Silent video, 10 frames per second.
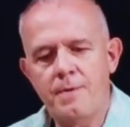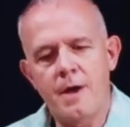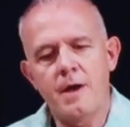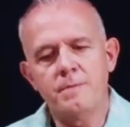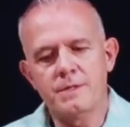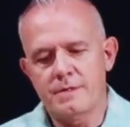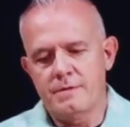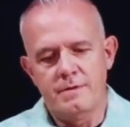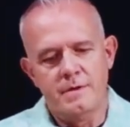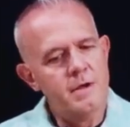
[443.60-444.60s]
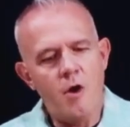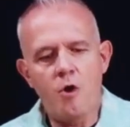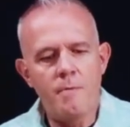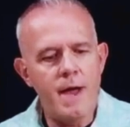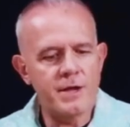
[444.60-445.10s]
pomps,
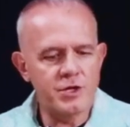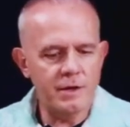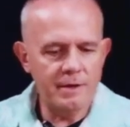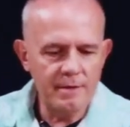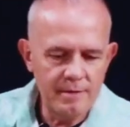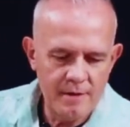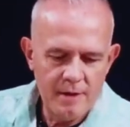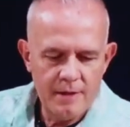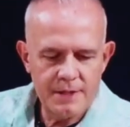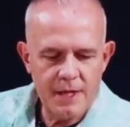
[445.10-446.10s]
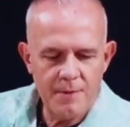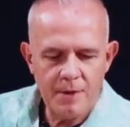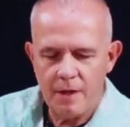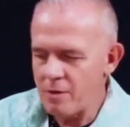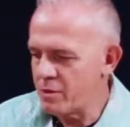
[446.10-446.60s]
all matching, same
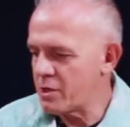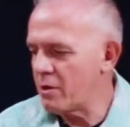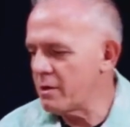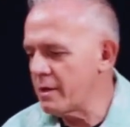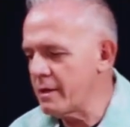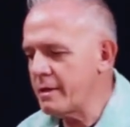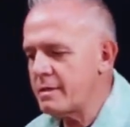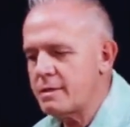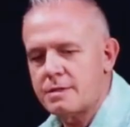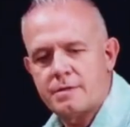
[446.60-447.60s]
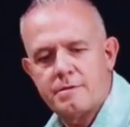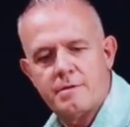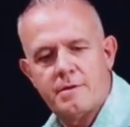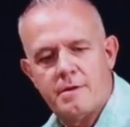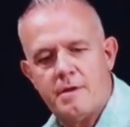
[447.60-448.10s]
color as our lilies
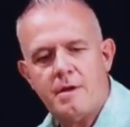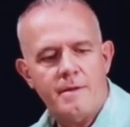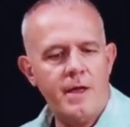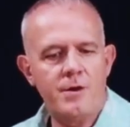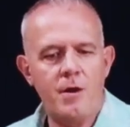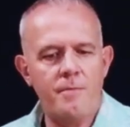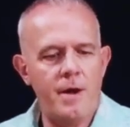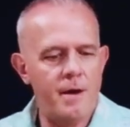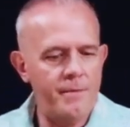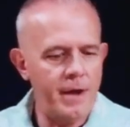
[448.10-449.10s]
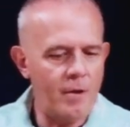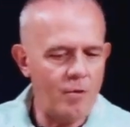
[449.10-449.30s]
and our Pompeii